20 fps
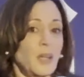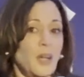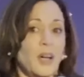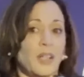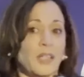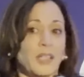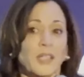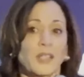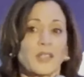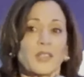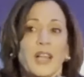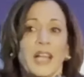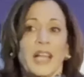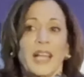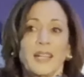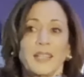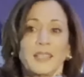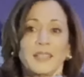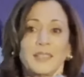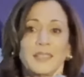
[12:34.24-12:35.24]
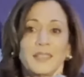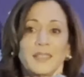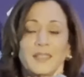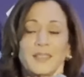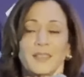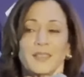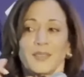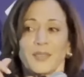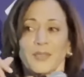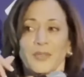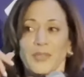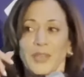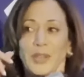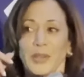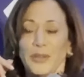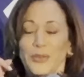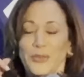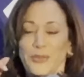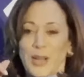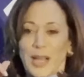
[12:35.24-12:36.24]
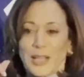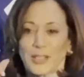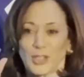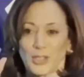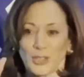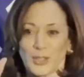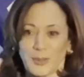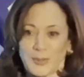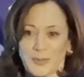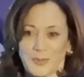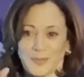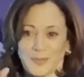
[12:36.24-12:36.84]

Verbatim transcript: On the other hand, very fragile.